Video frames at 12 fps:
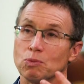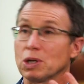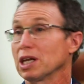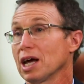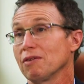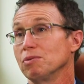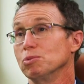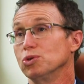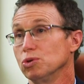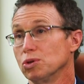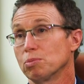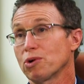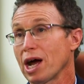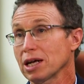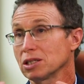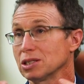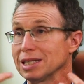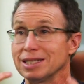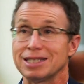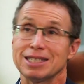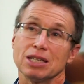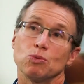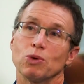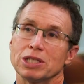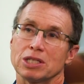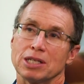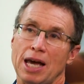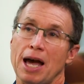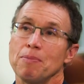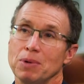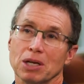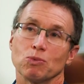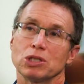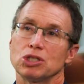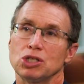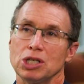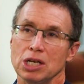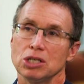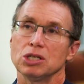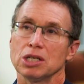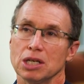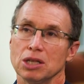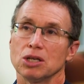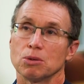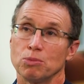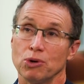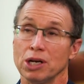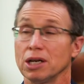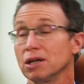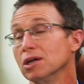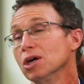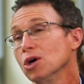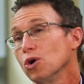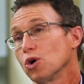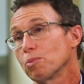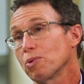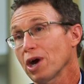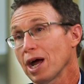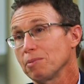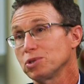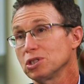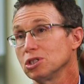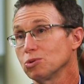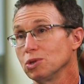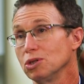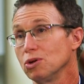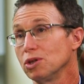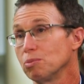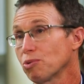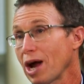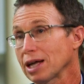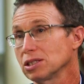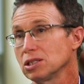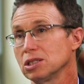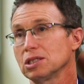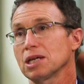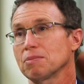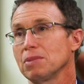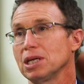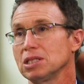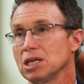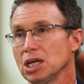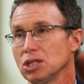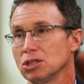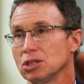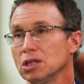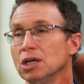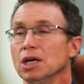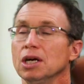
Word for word: we can have them do the practice and see what's happening, what's changing in their brain. Or perhaps since we know that practices like meditation